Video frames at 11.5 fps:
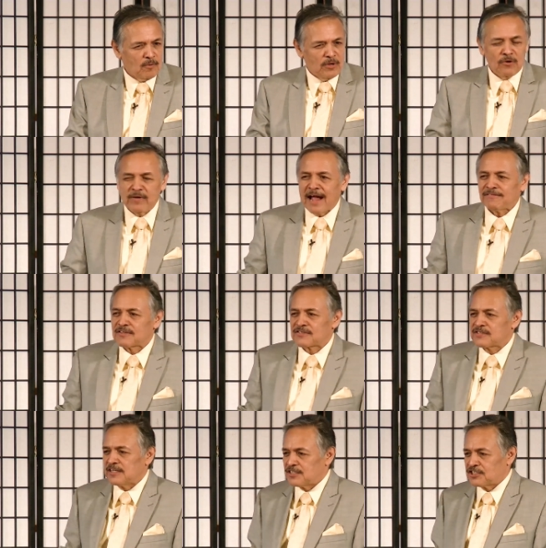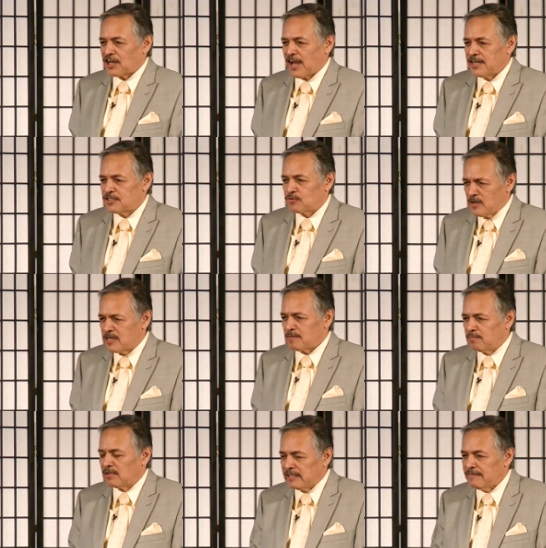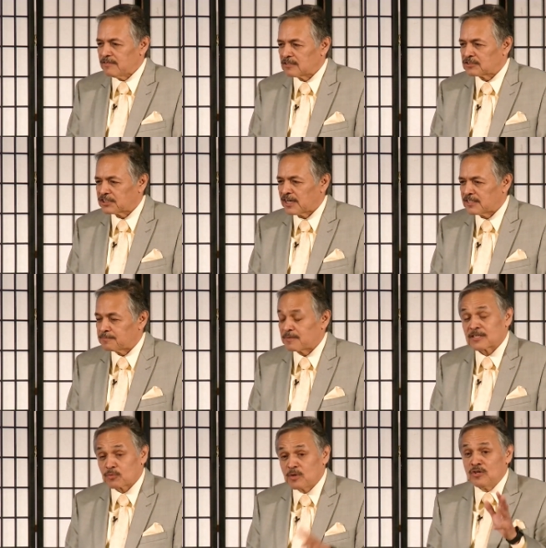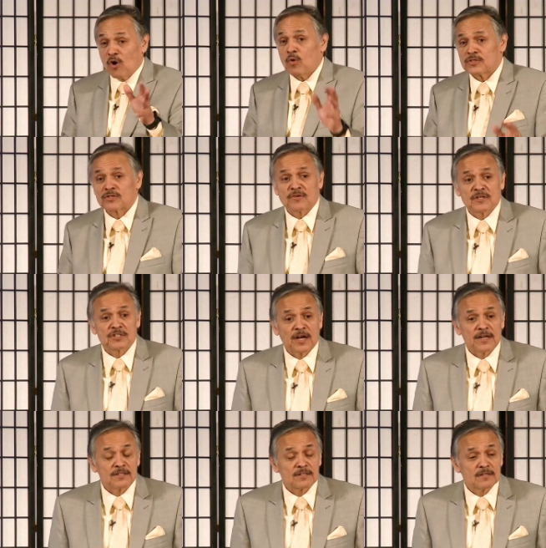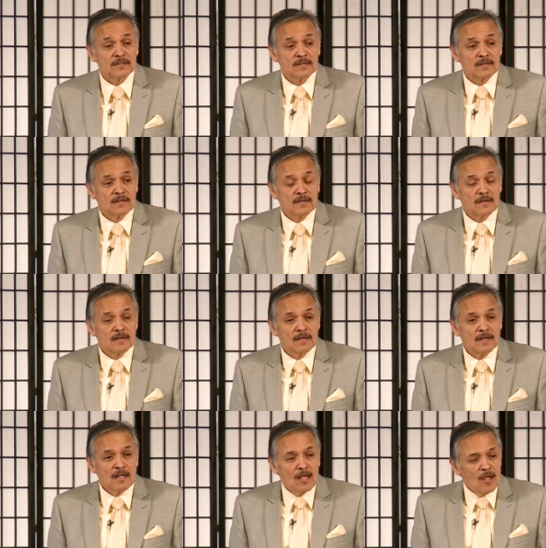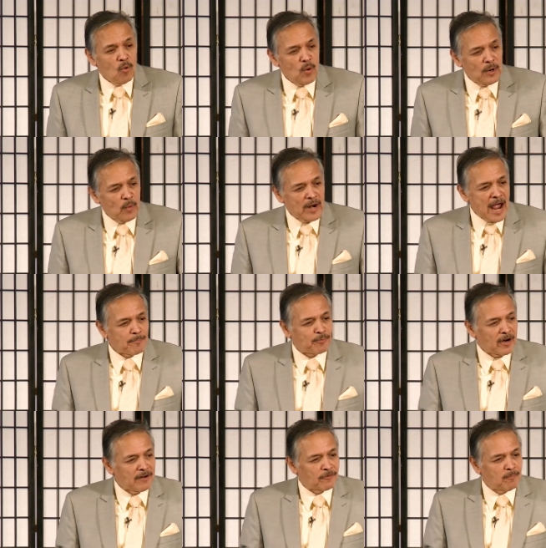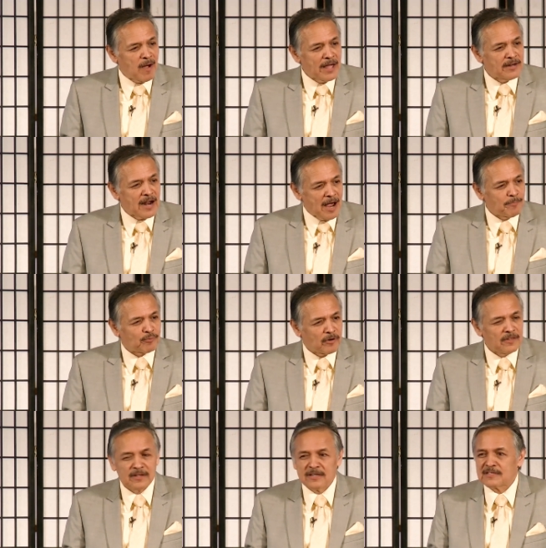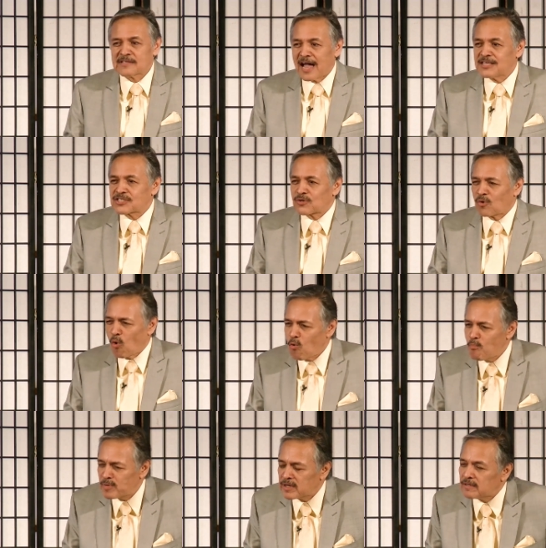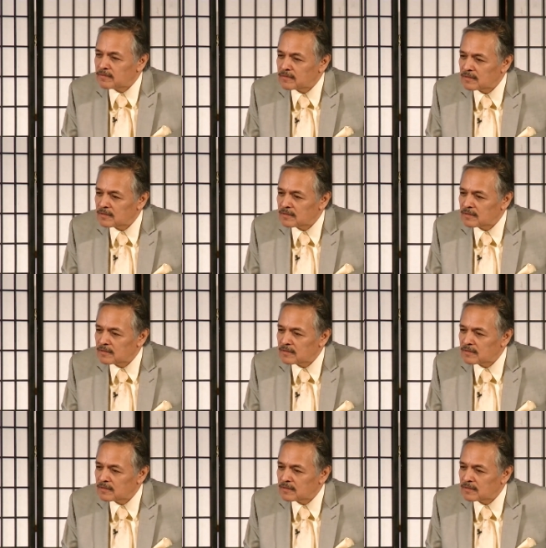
We don't have to see it change. We can believe it'll change because we know it's going to change. When I pray for Biden, I pray that his eyes are open.